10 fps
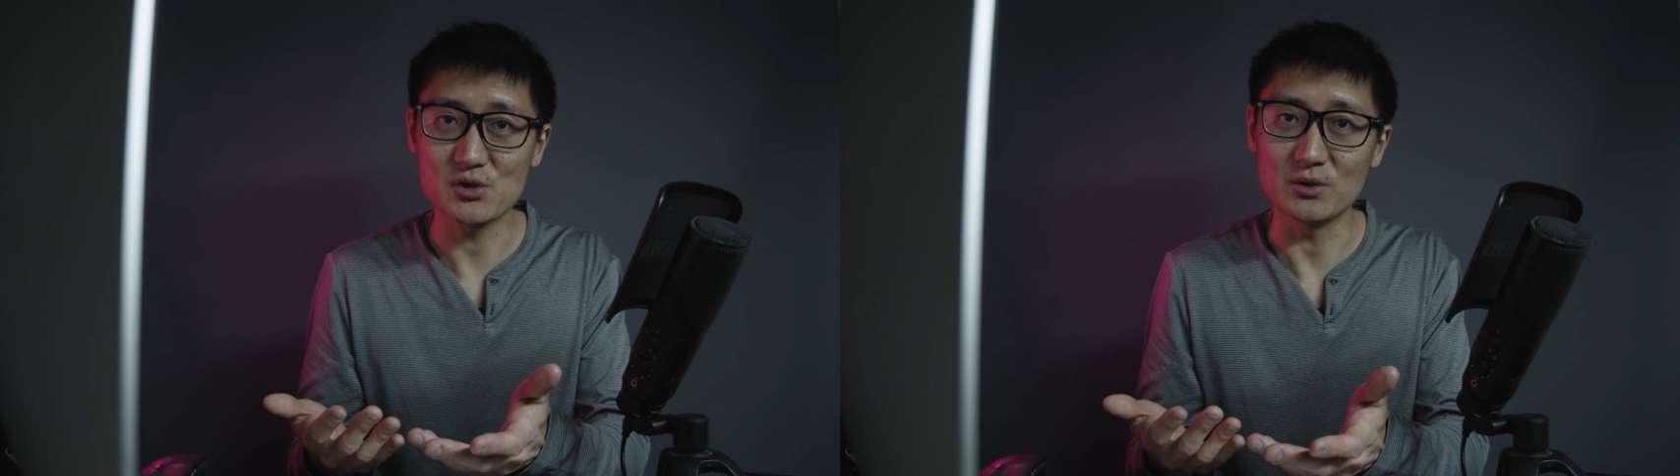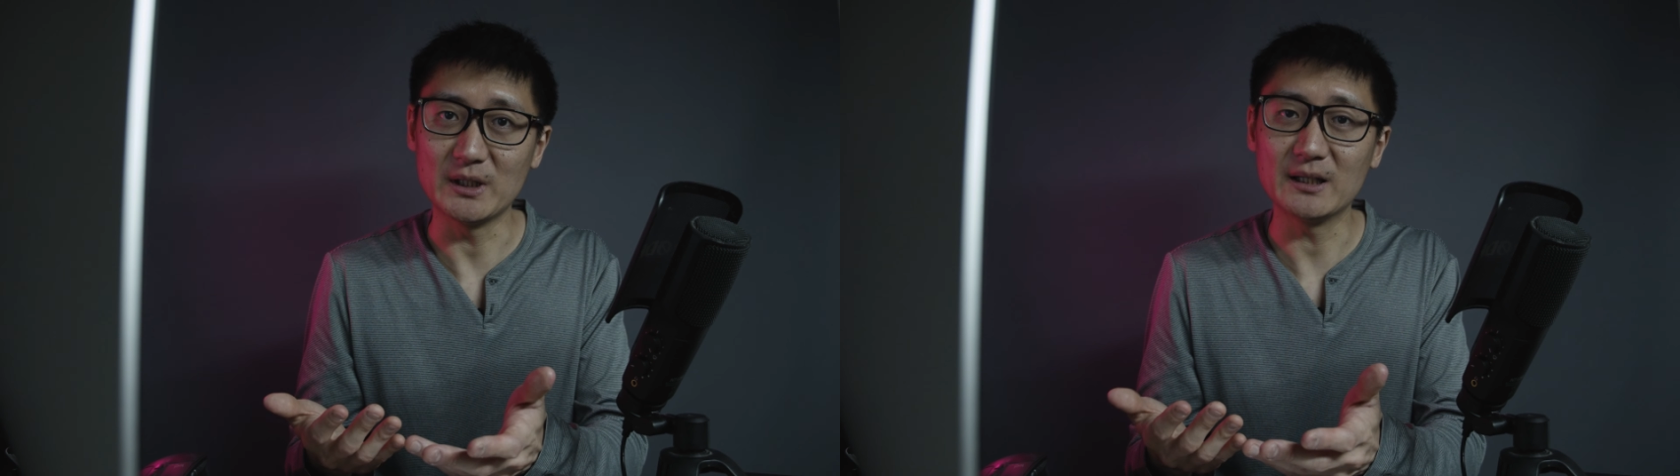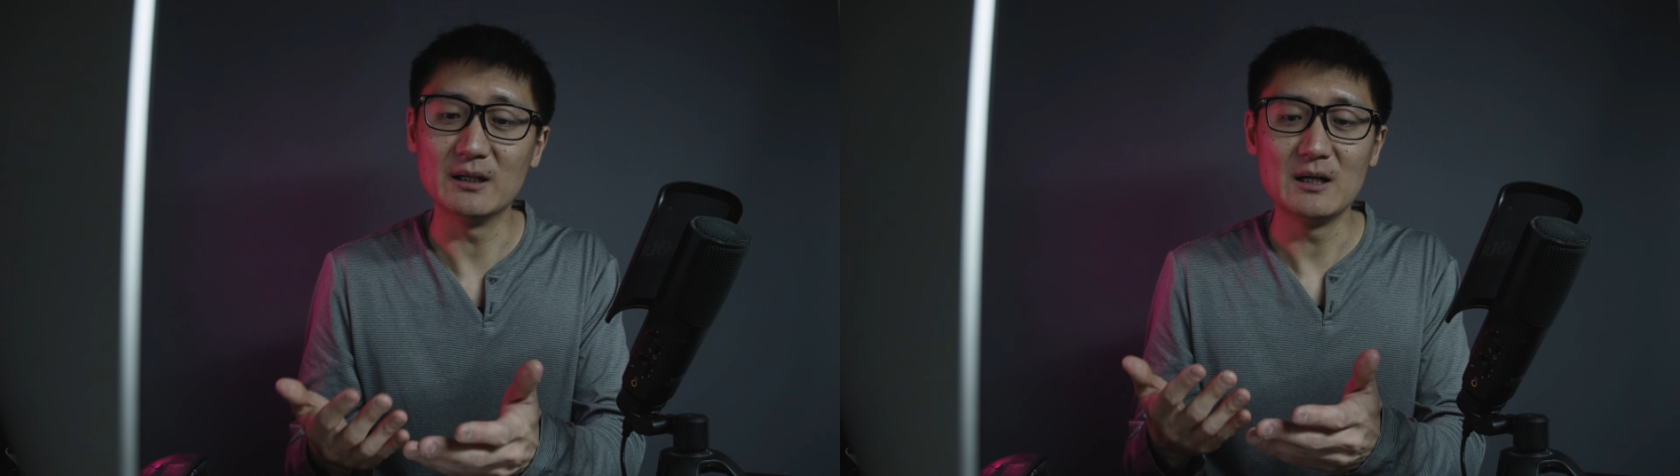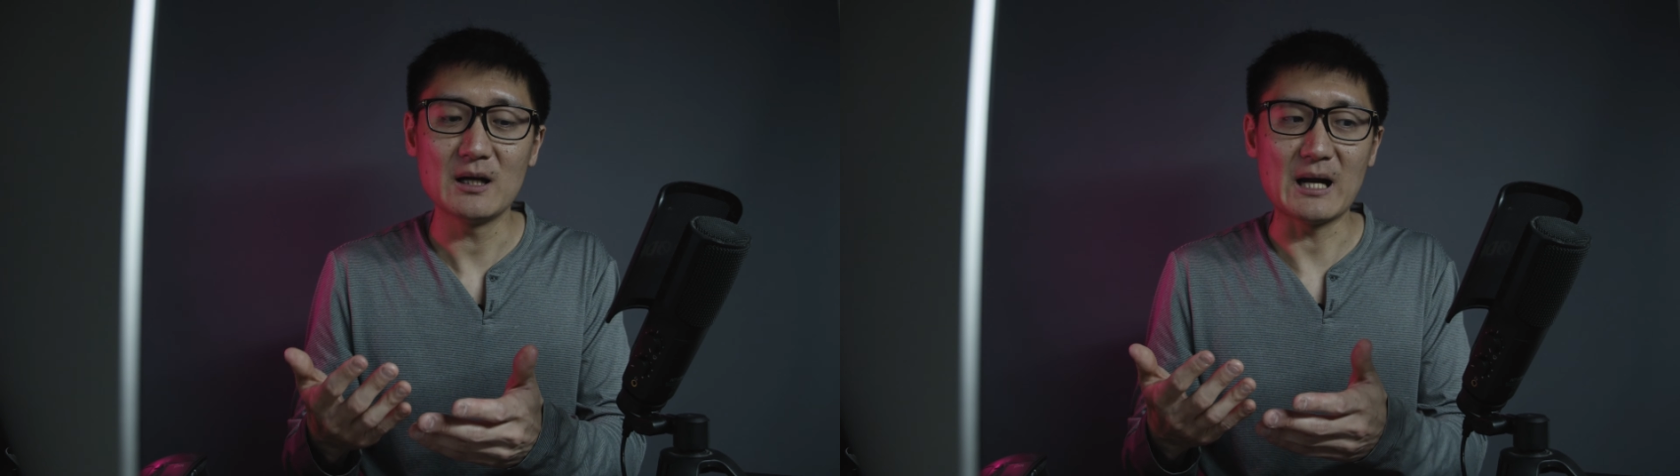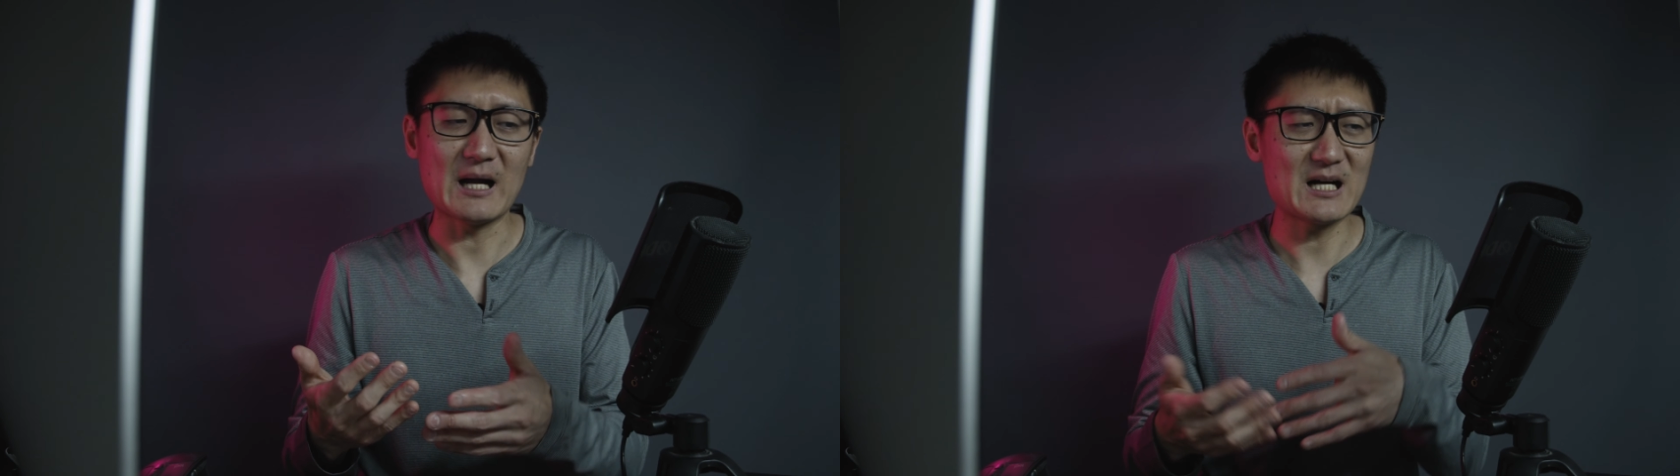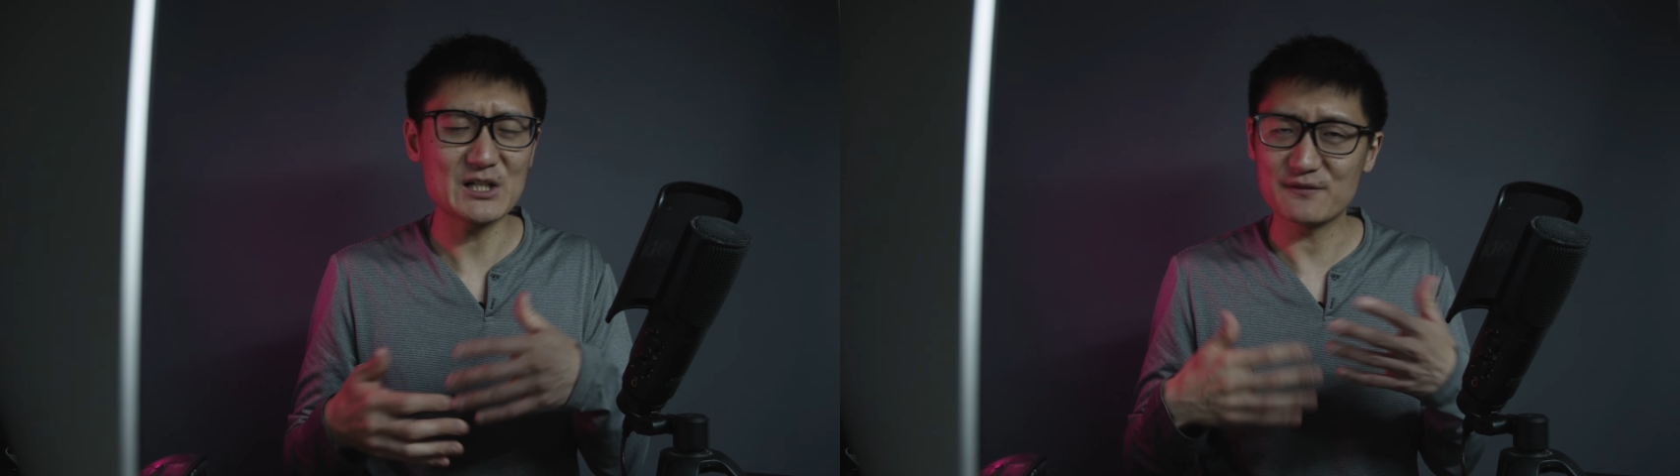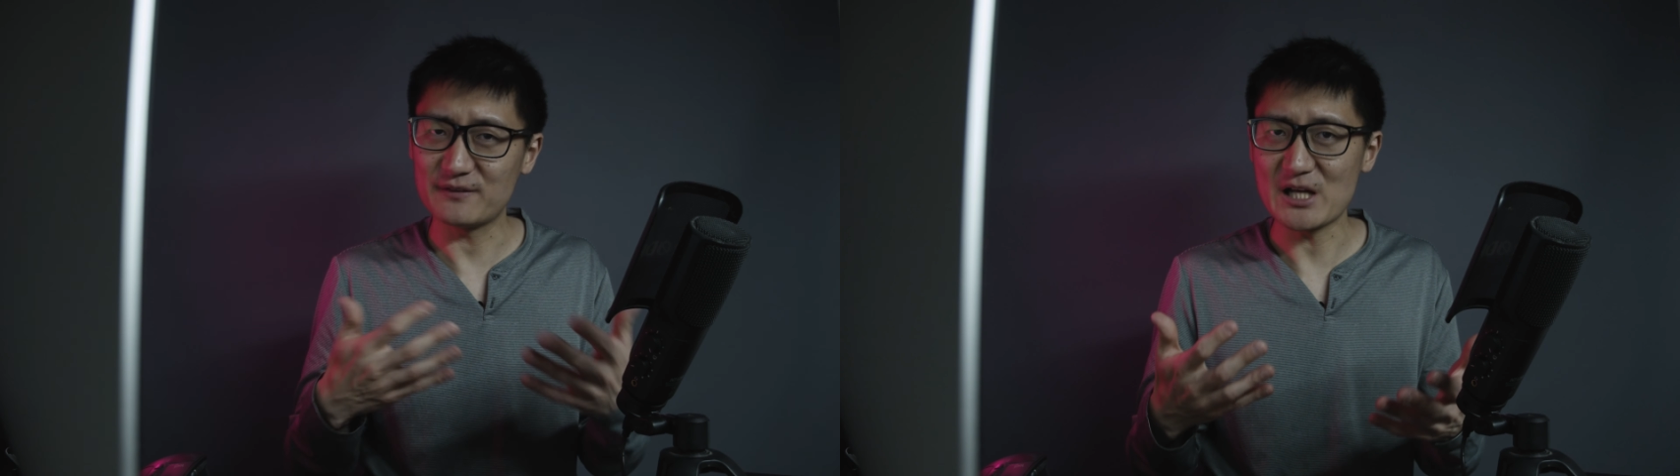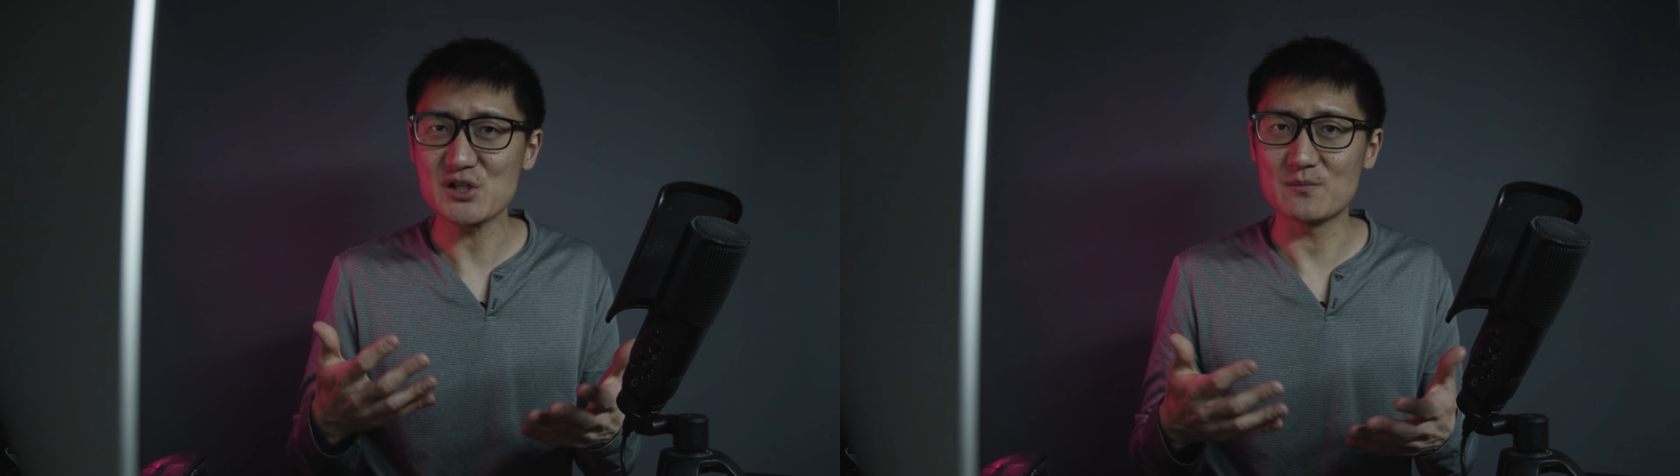you're shooting, a harsh
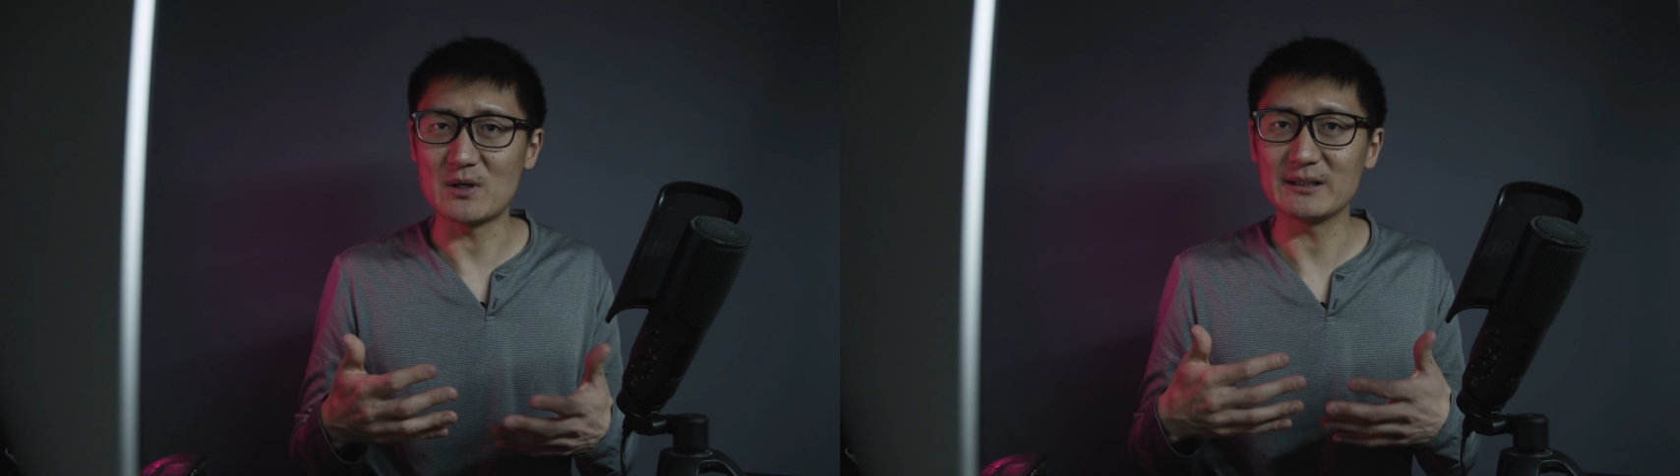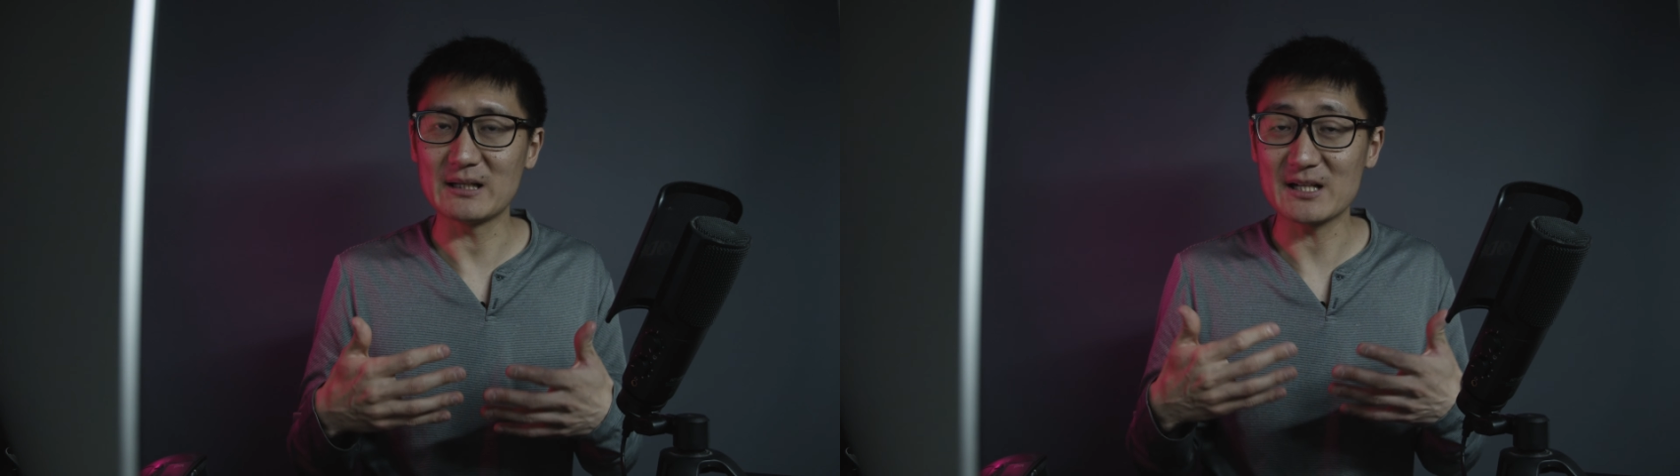flash might